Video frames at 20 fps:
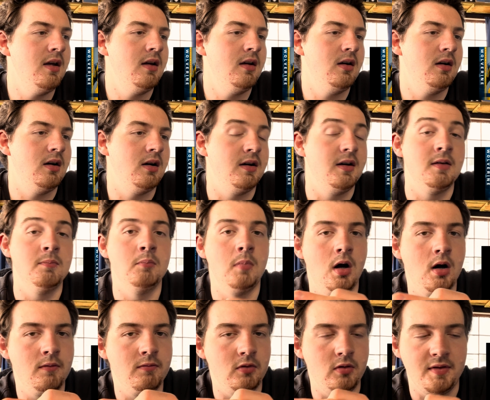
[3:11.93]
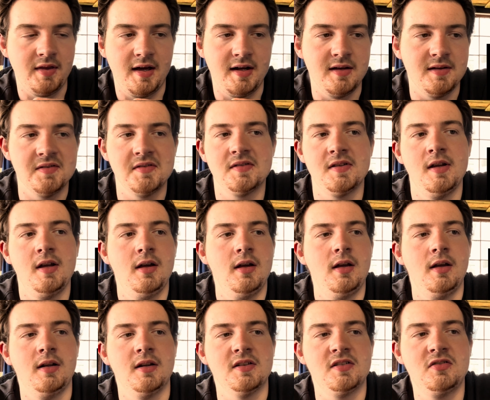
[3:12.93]
and Marvel that is,
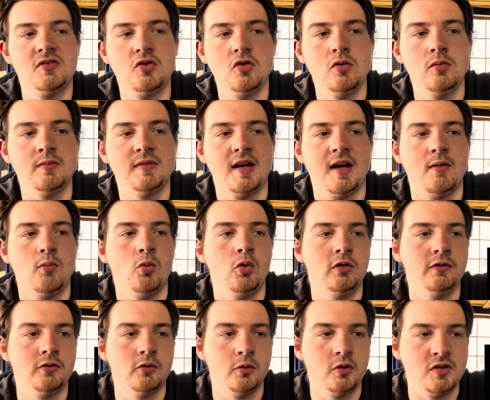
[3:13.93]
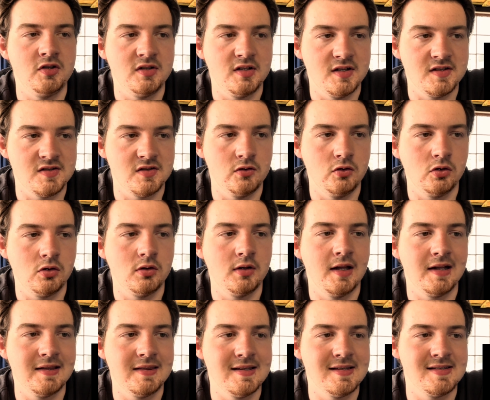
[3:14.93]
and assume that Wolverine does look
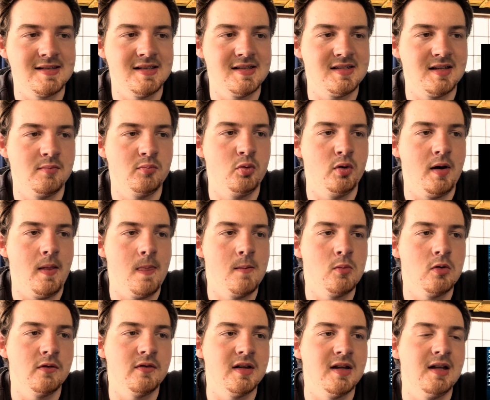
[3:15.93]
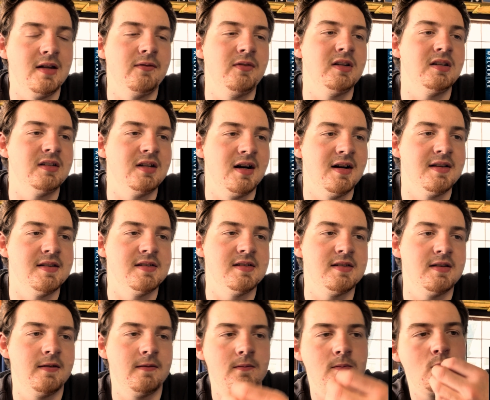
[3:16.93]
like this at some point in the movie. If he does,
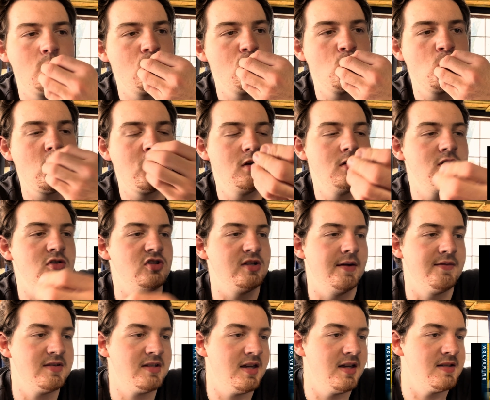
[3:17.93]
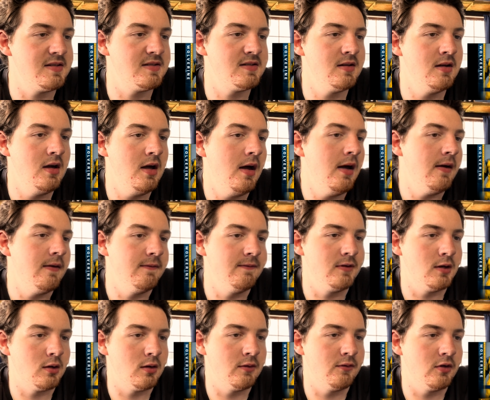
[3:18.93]
chef's kiss.
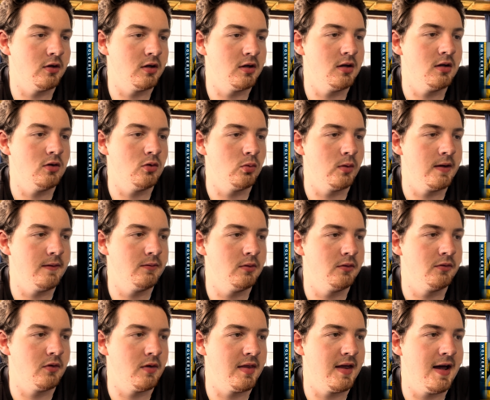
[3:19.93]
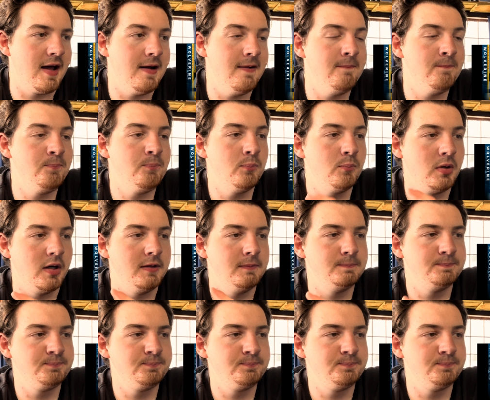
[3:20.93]
Very, very grateful for that. But